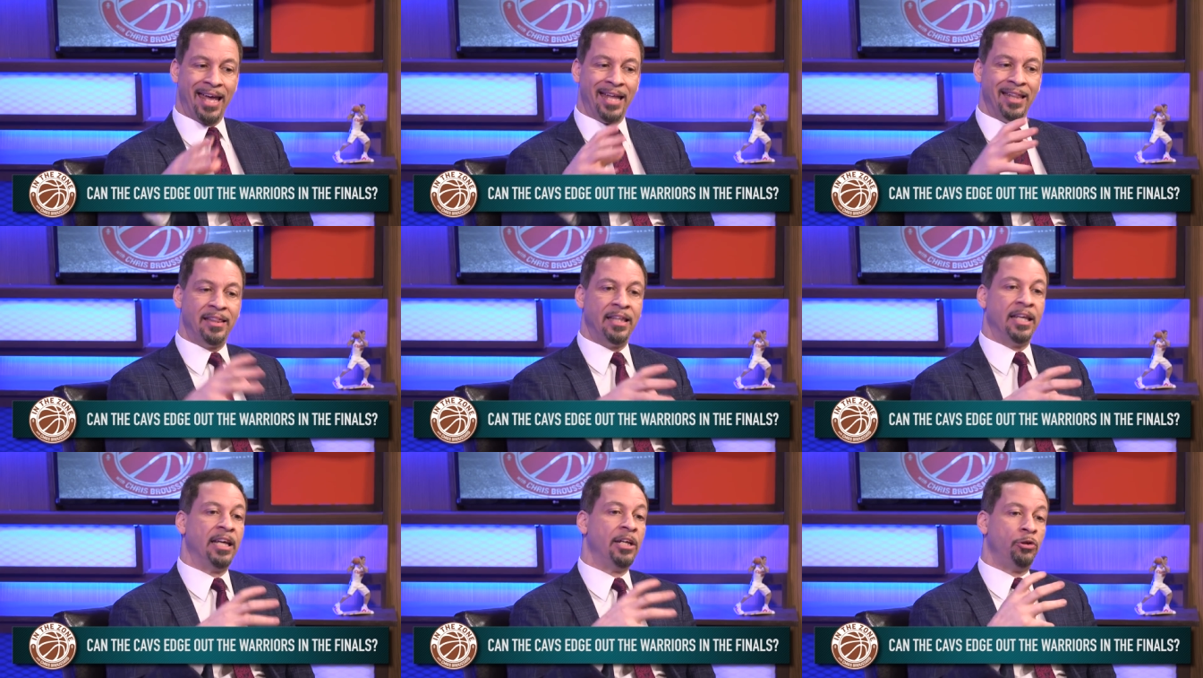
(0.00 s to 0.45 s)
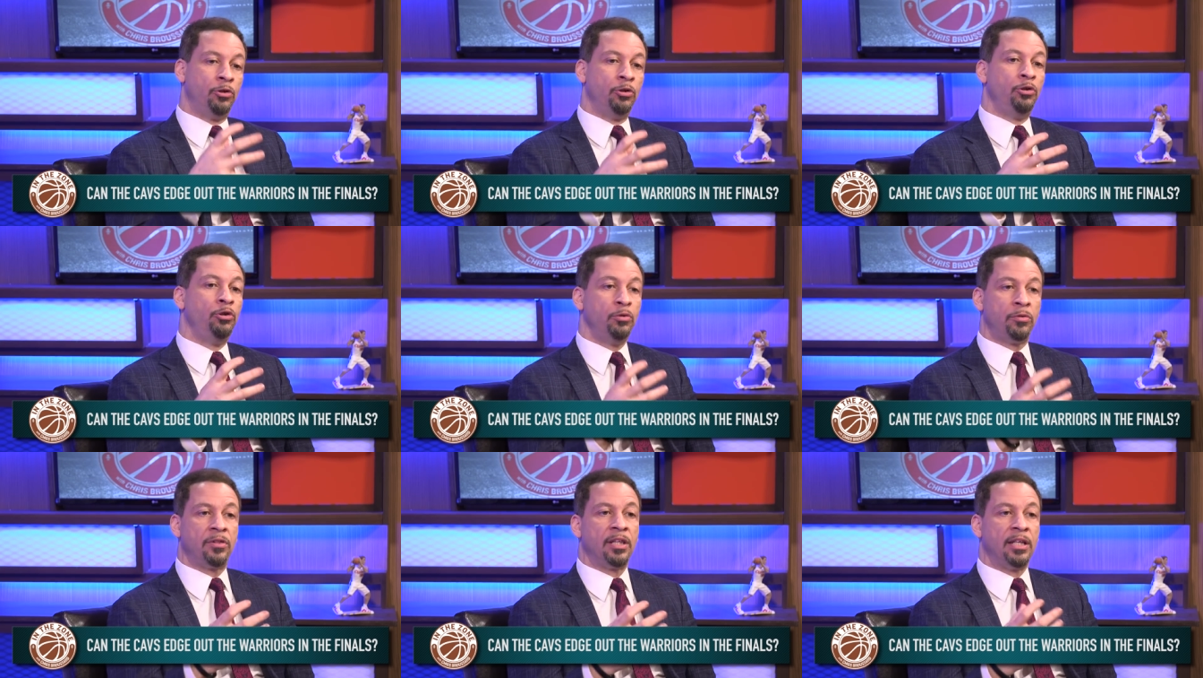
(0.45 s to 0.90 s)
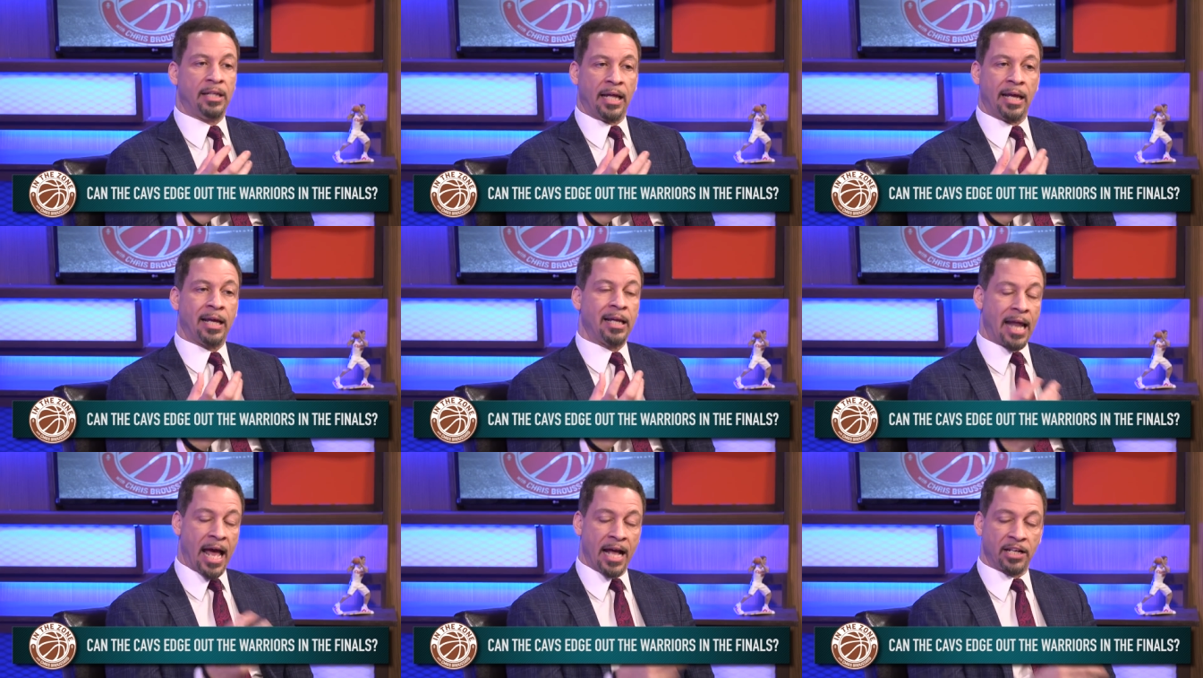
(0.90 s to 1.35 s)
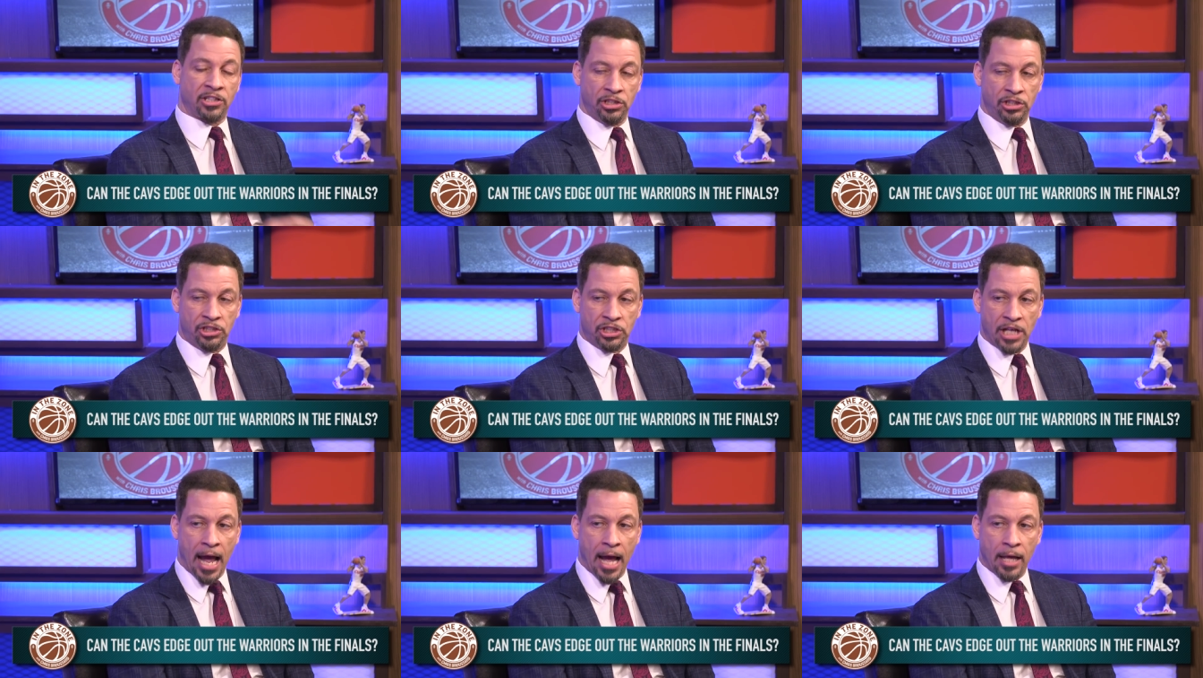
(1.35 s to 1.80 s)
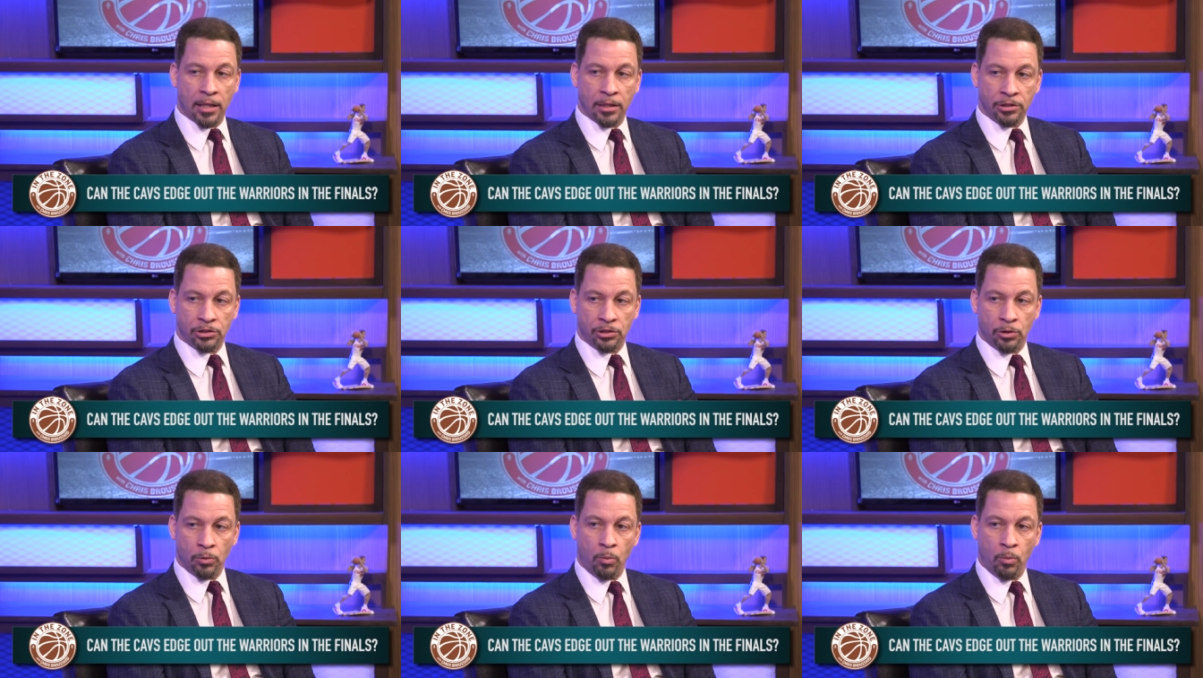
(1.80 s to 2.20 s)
and then do you think they could actually challenge